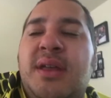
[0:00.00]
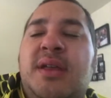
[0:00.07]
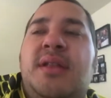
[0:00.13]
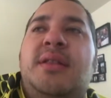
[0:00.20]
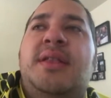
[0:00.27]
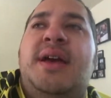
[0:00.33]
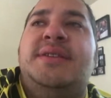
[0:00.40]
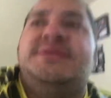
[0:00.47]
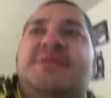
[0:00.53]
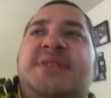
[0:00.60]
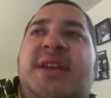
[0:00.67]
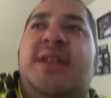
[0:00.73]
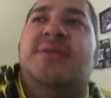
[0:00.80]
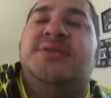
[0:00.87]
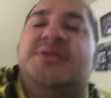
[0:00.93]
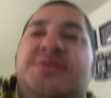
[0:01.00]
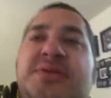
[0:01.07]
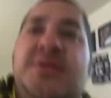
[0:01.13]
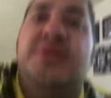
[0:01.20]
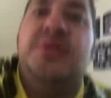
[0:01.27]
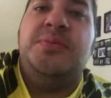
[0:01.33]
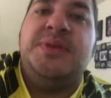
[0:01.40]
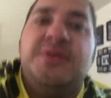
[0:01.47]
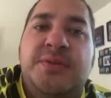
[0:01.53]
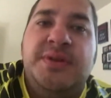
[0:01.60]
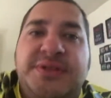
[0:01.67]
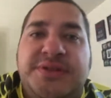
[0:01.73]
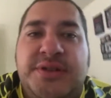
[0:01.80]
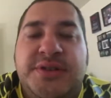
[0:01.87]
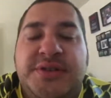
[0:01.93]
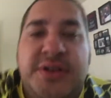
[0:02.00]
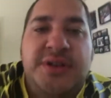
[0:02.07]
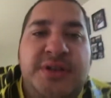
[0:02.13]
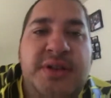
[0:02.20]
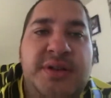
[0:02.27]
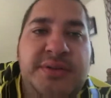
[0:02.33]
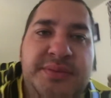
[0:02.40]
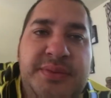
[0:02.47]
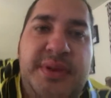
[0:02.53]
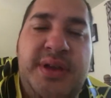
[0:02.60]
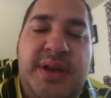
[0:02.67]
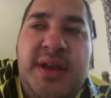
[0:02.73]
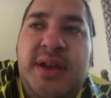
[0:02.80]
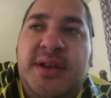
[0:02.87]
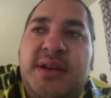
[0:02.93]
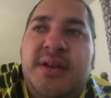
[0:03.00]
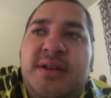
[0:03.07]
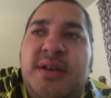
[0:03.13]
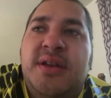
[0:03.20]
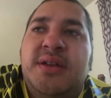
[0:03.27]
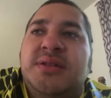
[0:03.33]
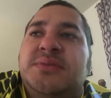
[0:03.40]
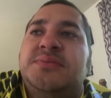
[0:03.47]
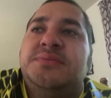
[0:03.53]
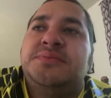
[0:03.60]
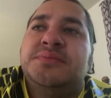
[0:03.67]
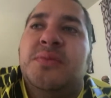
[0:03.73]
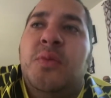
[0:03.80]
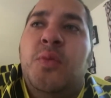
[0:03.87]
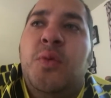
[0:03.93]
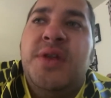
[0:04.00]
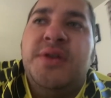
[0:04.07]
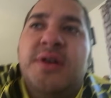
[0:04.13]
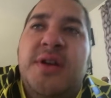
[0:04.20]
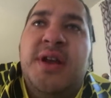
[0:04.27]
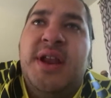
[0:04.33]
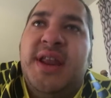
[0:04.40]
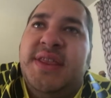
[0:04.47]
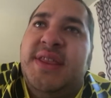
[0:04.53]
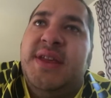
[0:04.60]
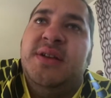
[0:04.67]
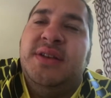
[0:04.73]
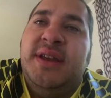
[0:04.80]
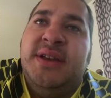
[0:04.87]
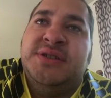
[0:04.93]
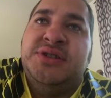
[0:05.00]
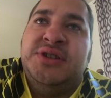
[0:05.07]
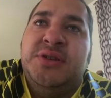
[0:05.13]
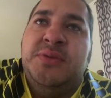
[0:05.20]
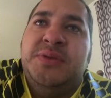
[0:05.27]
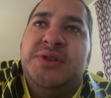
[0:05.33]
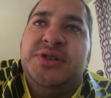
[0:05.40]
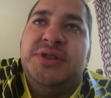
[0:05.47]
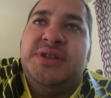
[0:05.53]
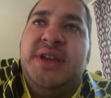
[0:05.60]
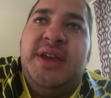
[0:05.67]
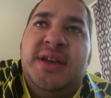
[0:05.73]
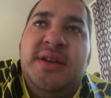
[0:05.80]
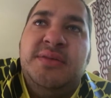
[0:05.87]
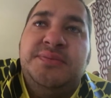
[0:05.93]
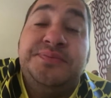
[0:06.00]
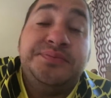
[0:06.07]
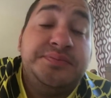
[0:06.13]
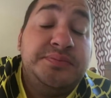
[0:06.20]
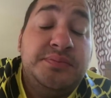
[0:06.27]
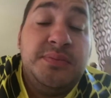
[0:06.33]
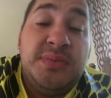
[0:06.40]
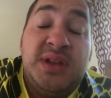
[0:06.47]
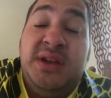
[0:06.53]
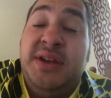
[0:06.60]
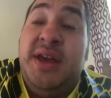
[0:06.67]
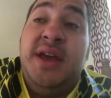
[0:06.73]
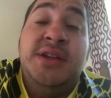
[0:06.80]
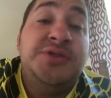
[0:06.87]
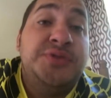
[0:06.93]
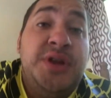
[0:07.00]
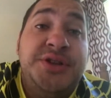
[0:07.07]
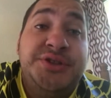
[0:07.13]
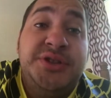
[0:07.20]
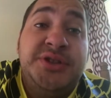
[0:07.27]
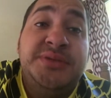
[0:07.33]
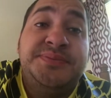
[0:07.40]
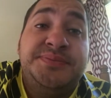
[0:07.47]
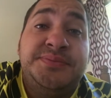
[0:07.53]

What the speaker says: last night I was doing a little bit of research and whether or not I think next year we should take an edge rusher,